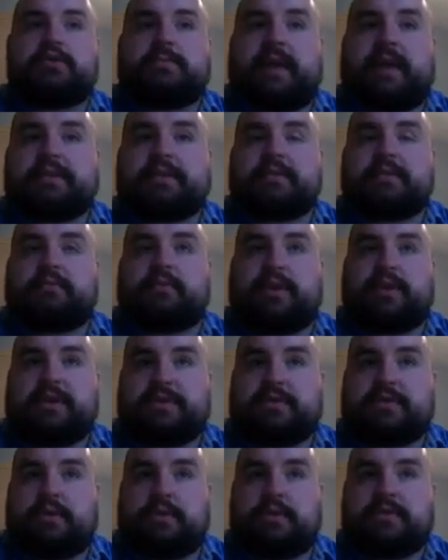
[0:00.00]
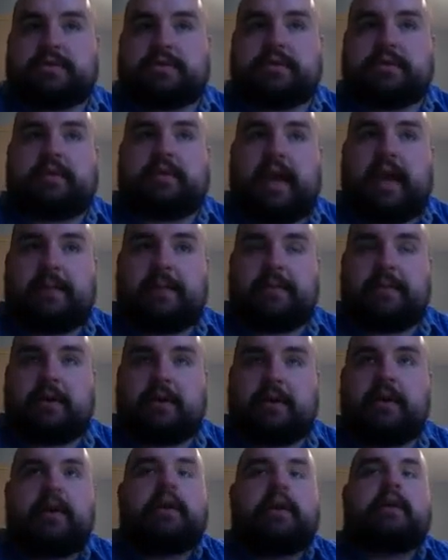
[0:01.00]
amounts of resources and
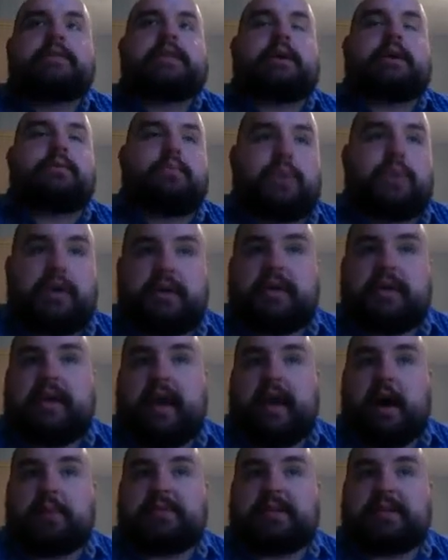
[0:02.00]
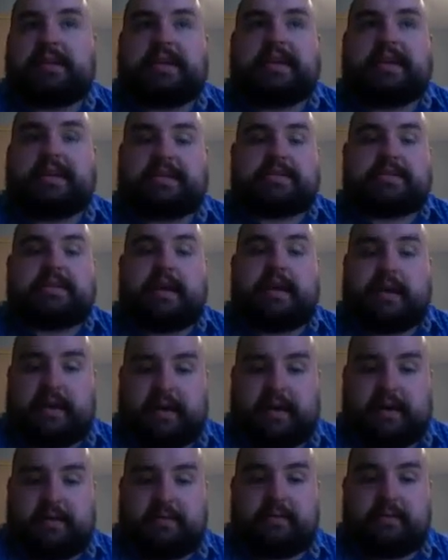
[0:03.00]
labor that really helped to get it set
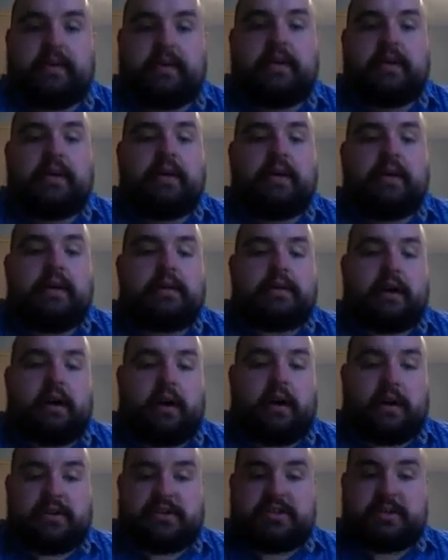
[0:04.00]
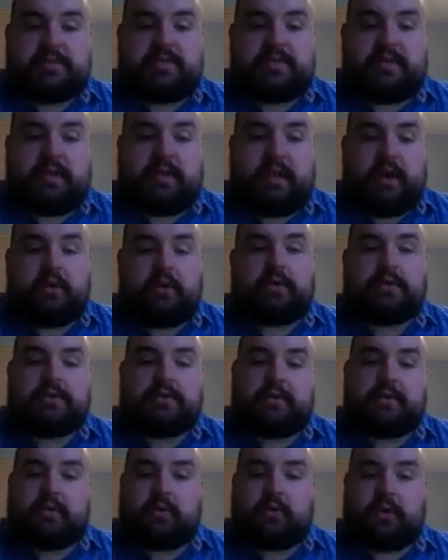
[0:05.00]
off. The hardships for the
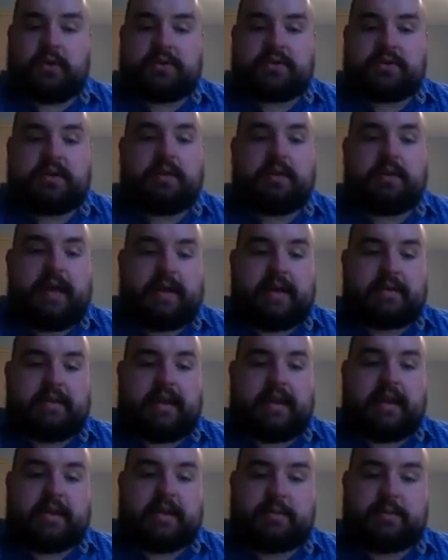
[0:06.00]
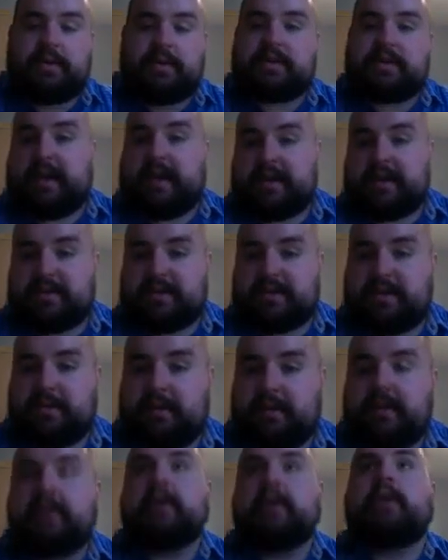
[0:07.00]
locals, of course, come back to that
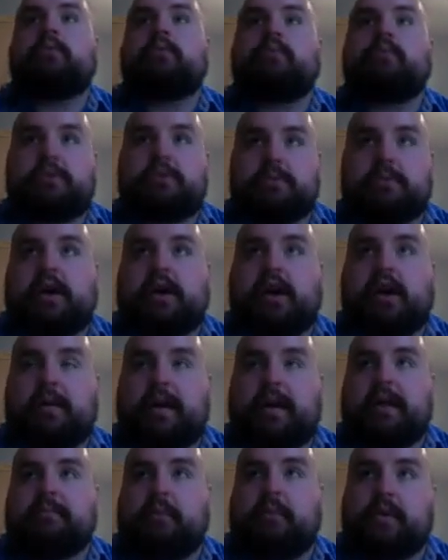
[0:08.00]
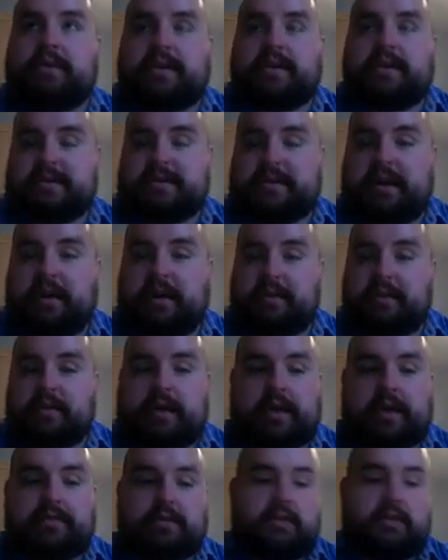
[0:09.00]
exploitation, which we'll talk about in more detail
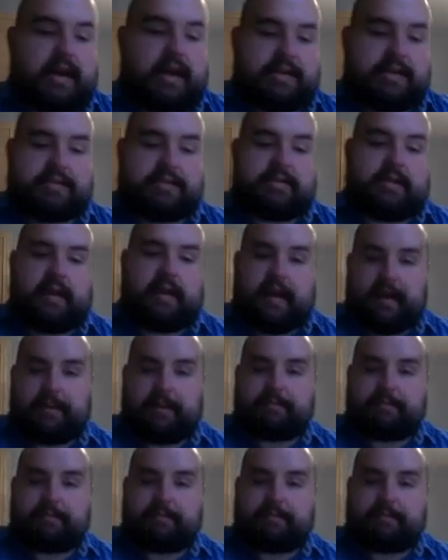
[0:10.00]
throughout the class today.